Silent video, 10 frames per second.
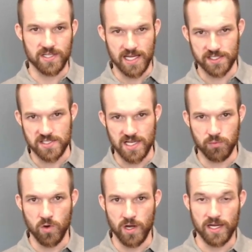That's step
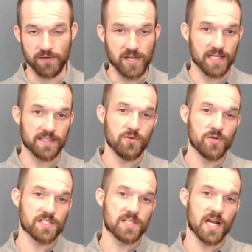one. I've got the
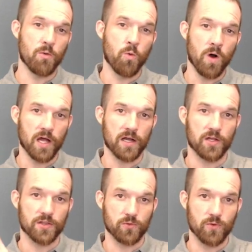units that I want
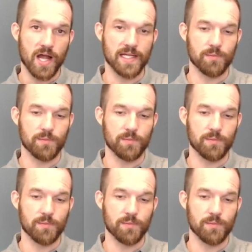on the right,